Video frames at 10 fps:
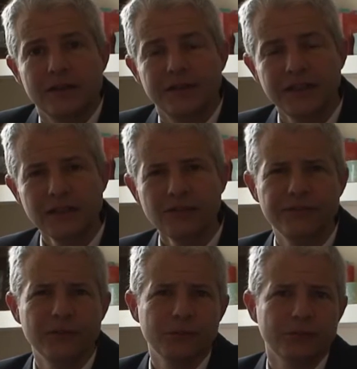And the England
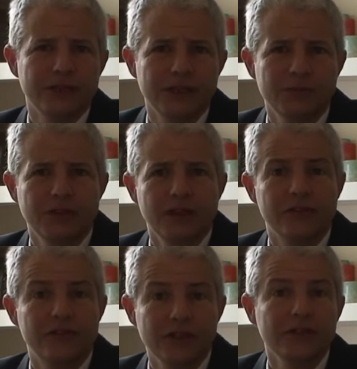football team have
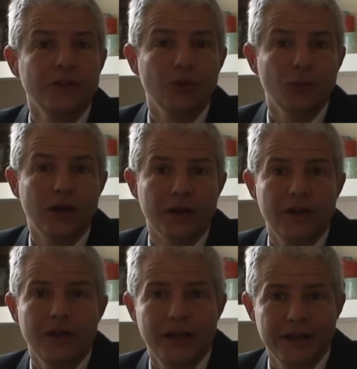still not won
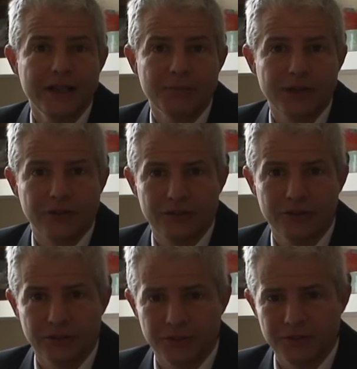any major
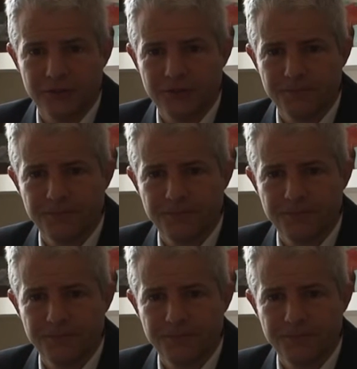tournaments.